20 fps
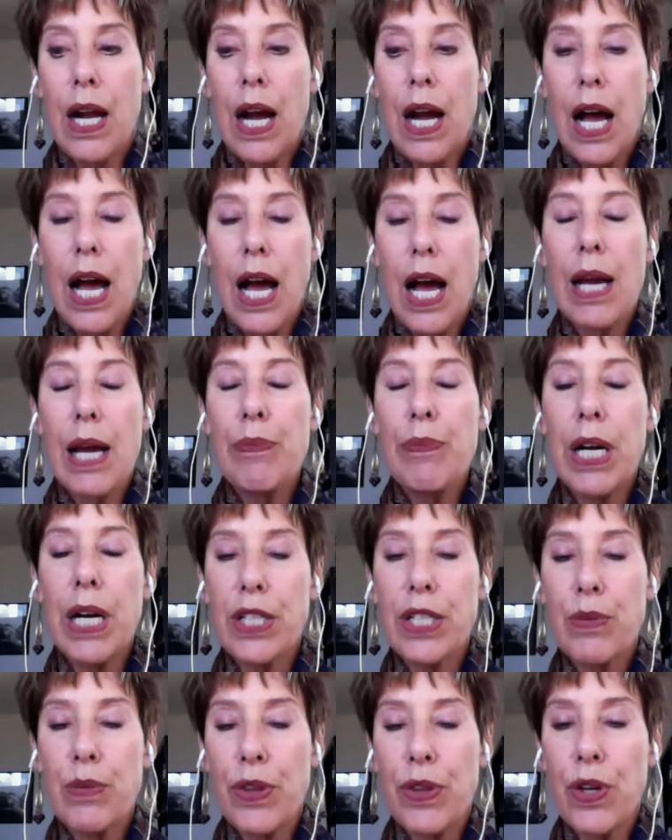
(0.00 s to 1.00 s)
I
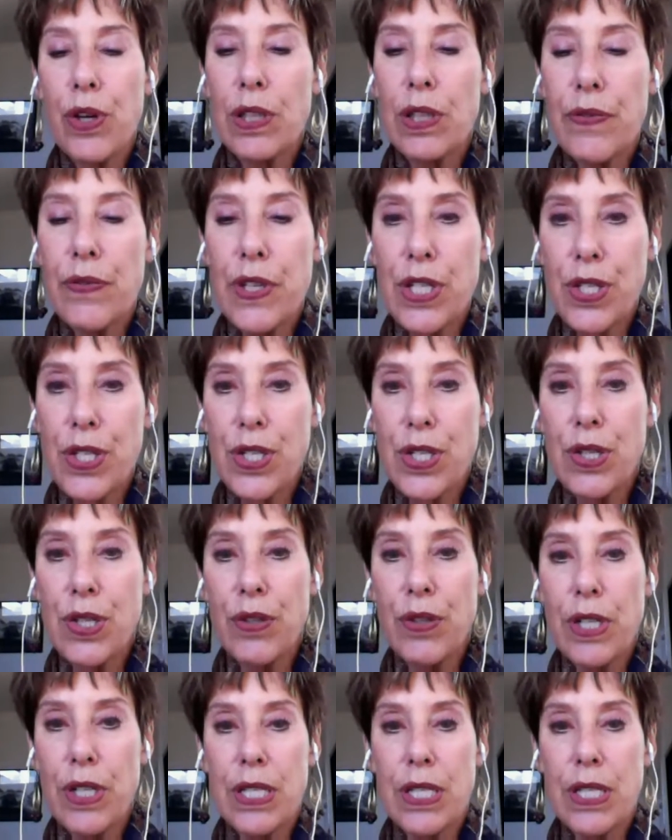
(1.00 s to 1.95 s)
bonded with all of these students,